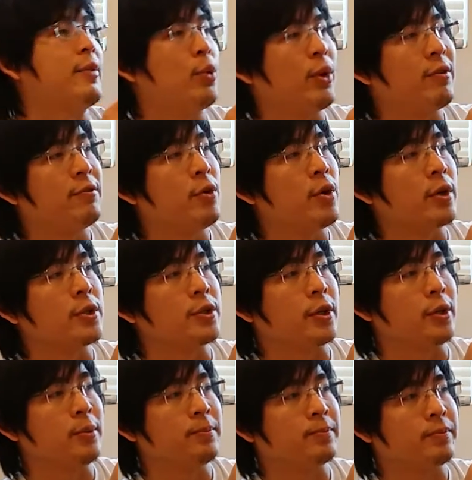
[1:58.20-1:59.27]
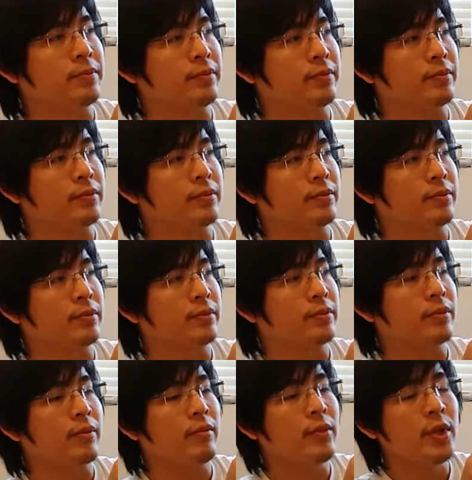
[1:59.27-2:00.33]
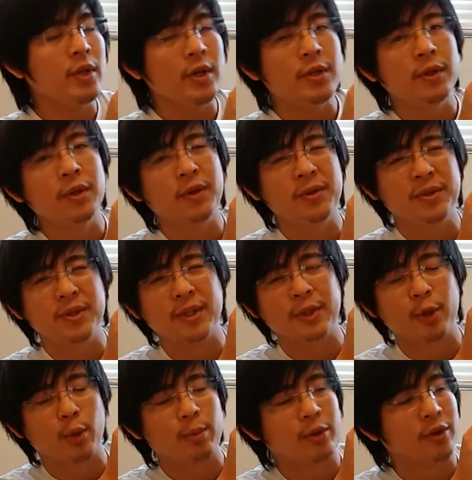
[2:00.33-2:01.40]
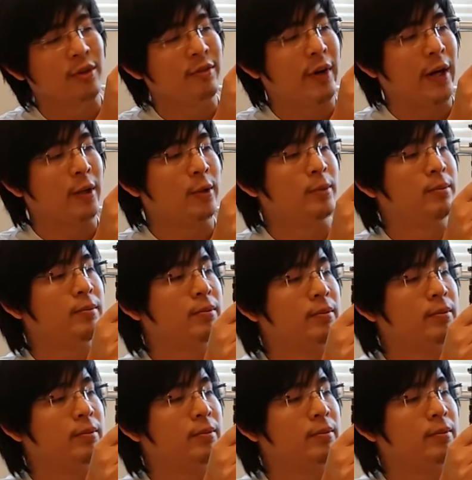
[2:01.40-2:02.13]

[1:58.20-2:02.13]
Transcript: if you want full control, you can go into the third profile,